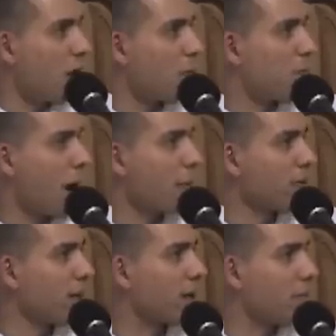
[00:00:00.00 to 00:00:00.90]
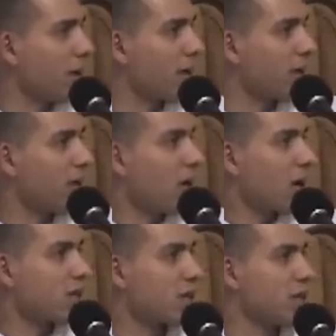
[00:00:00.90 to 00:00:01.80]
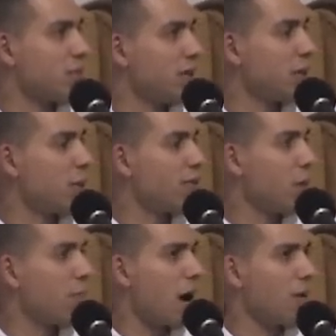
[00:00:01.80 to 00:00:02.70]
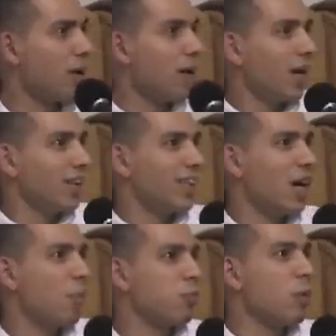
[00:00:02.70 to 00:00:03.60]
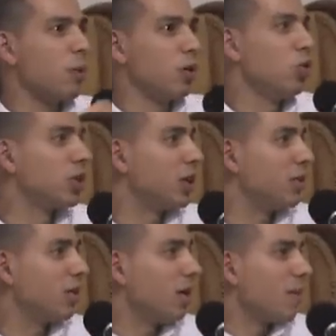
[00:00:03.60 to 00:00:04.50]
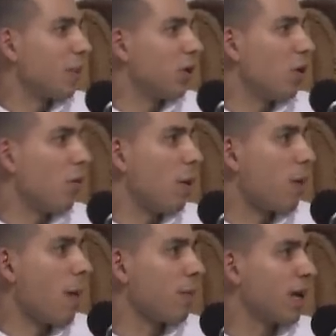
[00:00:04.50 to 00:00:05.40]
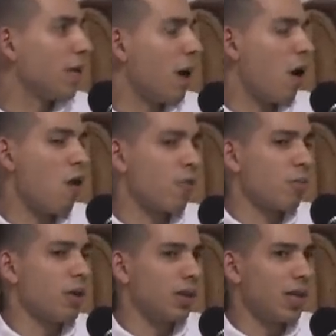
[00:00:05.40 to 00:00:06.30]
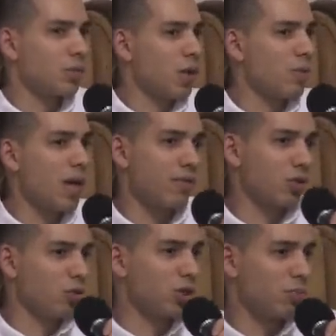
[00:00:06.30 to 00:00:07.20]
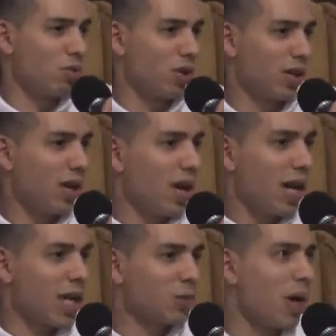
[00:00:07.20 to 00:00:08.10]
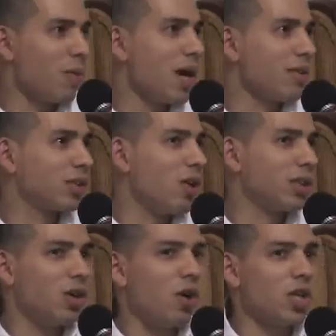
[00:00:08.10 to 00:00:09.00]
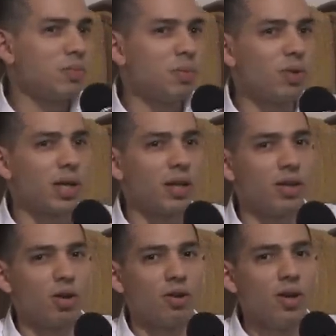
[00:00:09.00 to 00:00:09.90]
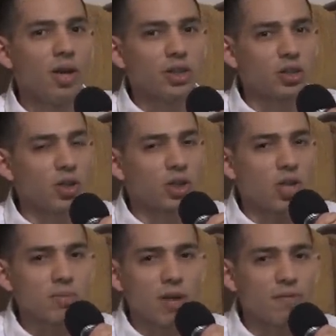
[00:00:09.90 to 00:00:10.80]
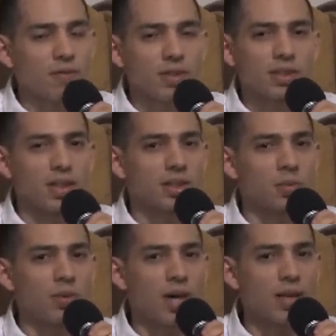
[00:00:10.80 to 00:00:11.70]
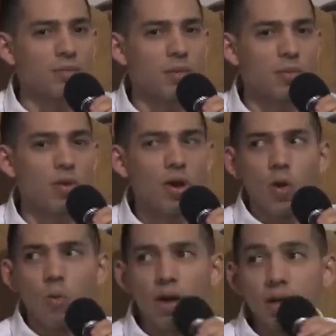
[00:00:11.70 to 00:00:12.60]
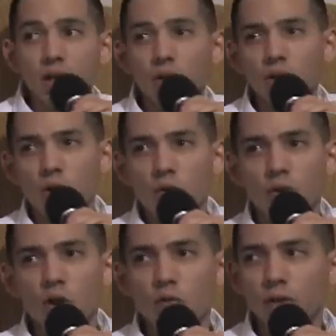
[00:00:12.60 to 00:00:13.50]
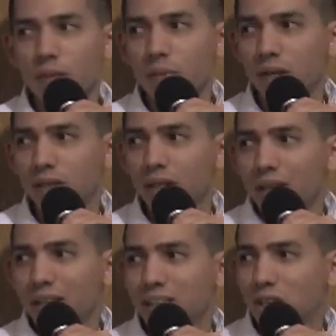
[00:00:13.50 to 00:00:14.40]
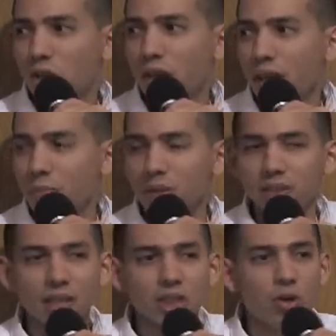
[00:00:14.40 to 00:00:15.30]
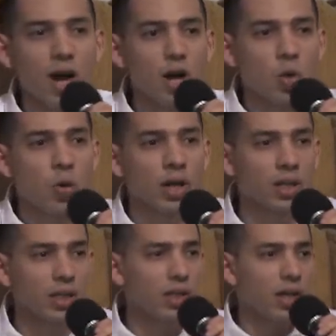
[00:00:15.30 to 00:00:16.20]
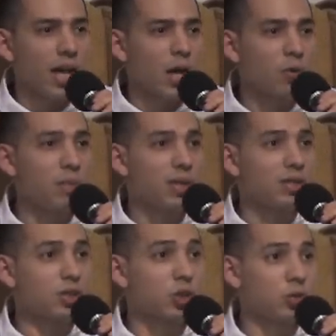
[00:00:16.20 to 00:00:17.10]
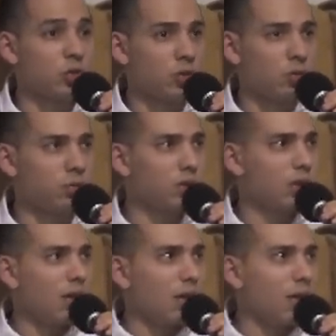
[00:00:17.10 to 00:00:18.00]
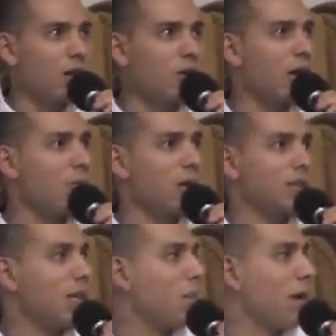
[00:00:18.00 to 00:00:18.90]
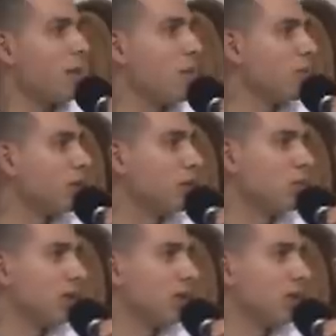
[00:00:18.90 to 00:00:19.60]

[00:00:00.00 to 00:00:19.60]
be, how popular they could make yeah. it because of this medium of hip hop, they helped reproduce it, you know, and propagate it by offering money. That's why we have Soulja Boy. That's why we have songs that all these people can, you know, certain songs by Fifty Cent and whatnot. These people want to hear over and over again because they saw that image and they saw how quickly it would be consumed. Like, okay, well, let's keep paying people to do